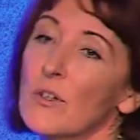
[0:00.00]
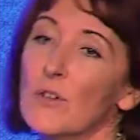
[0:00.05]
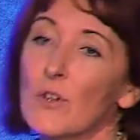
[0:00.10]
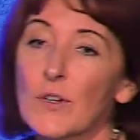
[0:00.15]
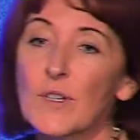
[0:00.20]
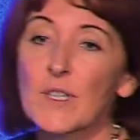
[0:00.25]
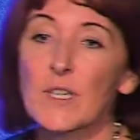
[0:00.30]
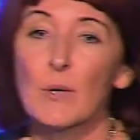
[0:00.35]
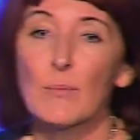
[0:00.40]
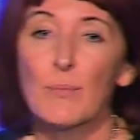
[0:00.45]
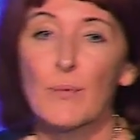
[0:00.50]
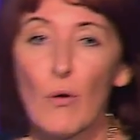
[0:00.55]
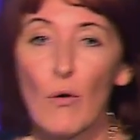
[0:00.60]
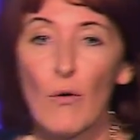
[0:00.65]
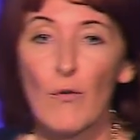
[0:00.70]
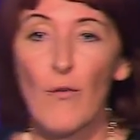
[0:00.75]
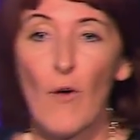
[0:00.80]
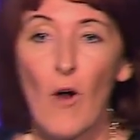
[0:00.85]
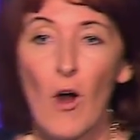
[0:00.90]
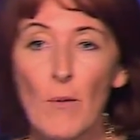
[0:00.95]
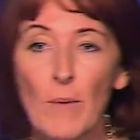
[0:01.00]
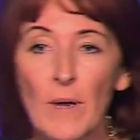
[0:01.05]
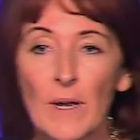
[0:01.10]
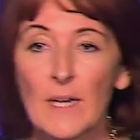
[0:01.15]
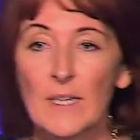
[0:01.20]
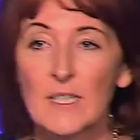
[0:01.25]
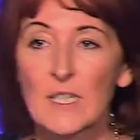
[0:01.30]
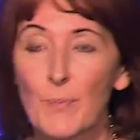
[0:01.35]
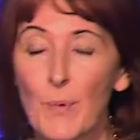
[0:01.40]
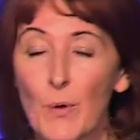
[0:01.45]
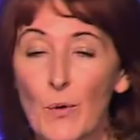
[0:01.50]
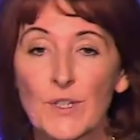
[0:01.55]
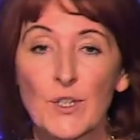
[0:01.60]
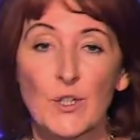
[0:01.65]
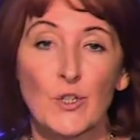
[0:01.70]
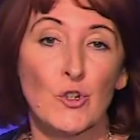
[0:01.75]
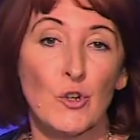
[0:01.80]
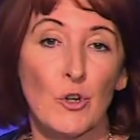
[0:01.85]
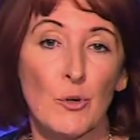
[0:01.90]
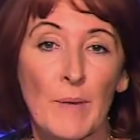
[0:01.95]
a nursing pro forma, and I suppose it
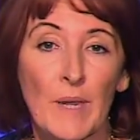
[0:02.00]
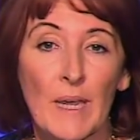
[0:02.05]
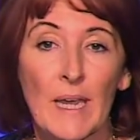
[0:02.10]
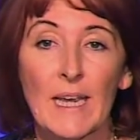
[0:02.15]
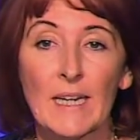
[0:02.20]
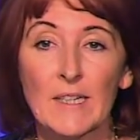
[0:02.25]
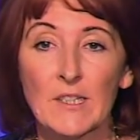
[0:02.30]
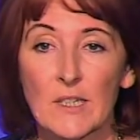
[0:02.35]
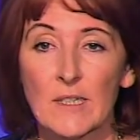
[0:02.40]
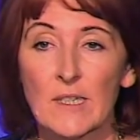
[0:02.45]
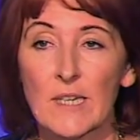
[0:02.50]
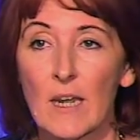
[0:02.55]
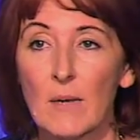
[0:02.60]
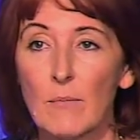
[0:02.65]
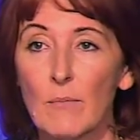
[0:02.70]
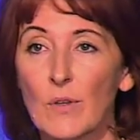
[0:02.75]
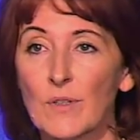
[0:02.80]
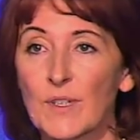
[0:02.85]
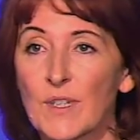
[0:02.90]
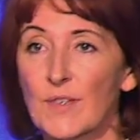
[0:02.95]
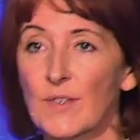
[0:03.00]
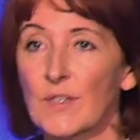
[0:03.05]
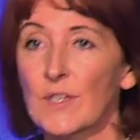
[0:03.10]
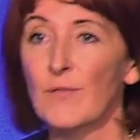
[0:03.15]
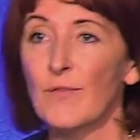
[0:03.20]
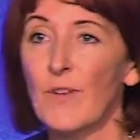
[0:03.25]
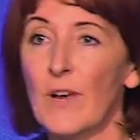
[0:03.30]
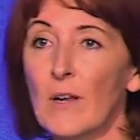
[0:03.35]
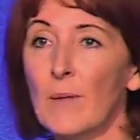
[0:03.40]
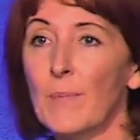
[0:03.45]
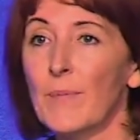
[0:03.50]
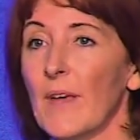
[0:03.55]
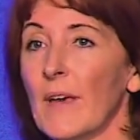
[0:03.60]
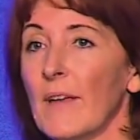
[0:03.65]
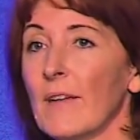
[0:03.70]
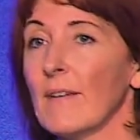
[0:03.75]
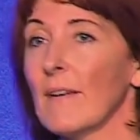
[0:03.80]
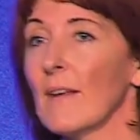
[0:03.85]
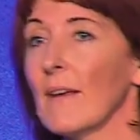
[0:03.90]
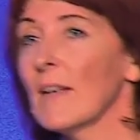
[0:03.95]
took me 8 to 10 months to develop
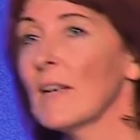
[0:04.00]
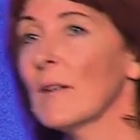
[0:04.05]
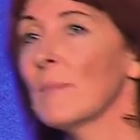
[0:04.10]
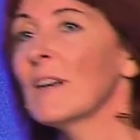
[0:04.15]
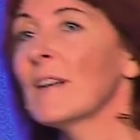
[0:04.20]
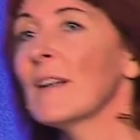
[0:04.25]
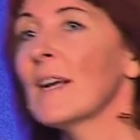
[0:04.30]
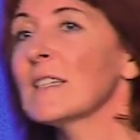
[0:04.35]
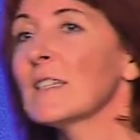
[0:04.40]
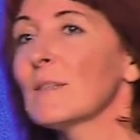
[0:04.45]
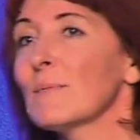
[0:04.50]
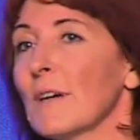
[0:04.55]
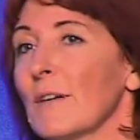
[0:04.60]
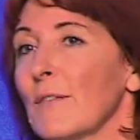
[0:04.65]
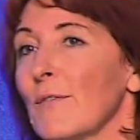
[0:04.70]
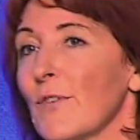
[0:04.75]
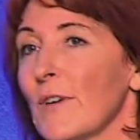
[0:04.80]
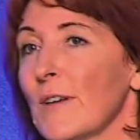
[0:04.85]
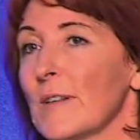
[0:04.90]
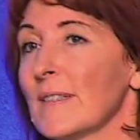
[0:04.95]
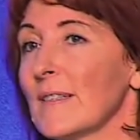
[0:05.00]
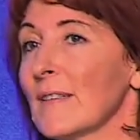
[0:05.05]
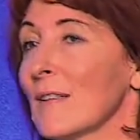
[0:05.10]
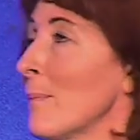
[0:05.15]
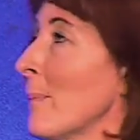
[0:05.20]
that, and I might ask my friends at the